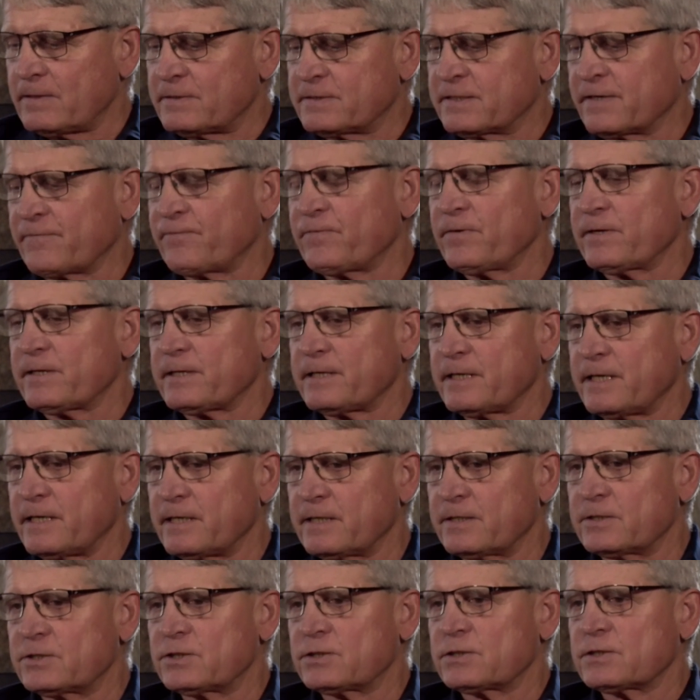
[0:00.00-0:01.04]
Different
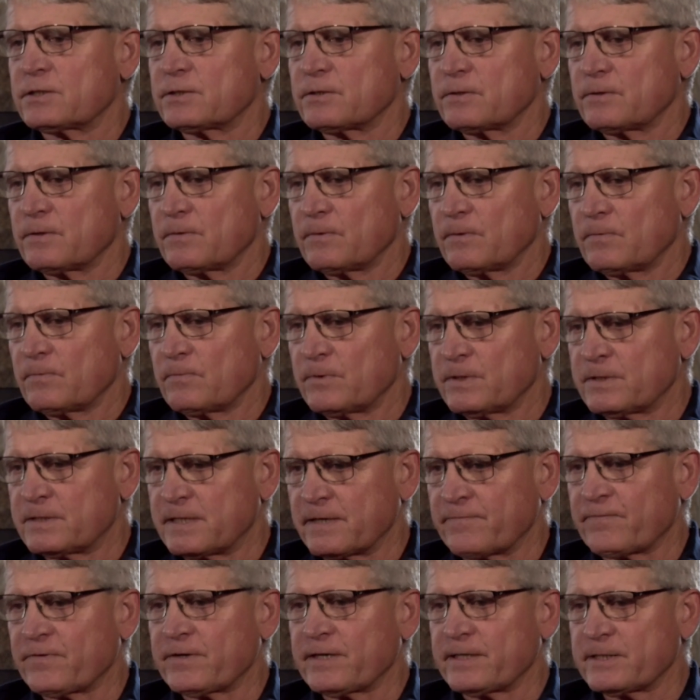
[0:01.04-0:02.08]
kids with
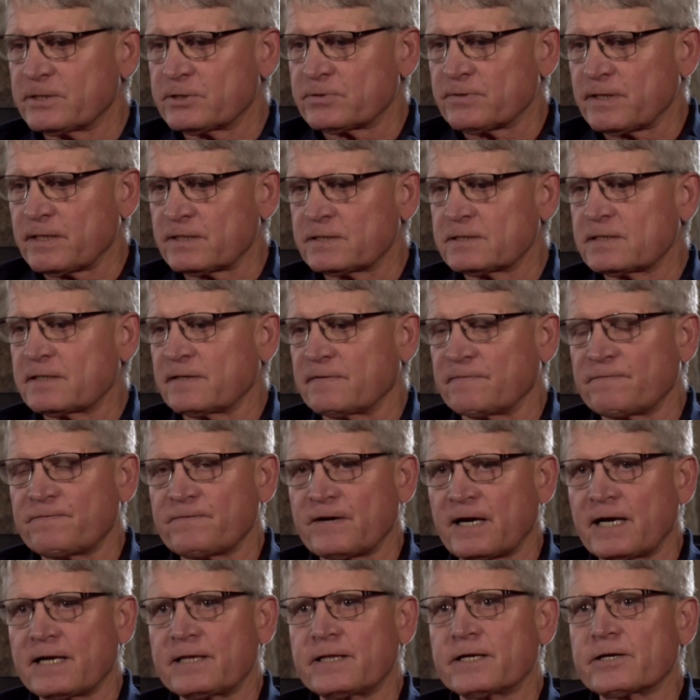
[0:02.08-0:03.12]
different interests can
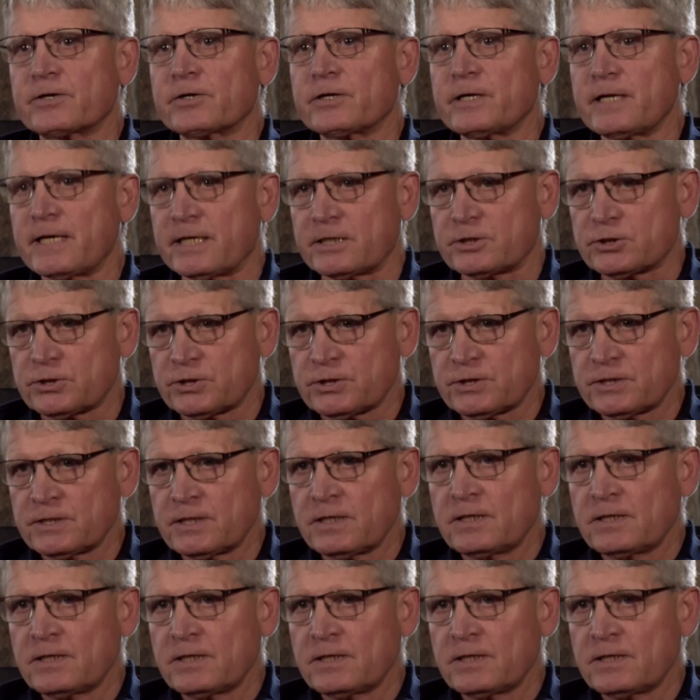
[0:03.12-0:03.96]
find their niche.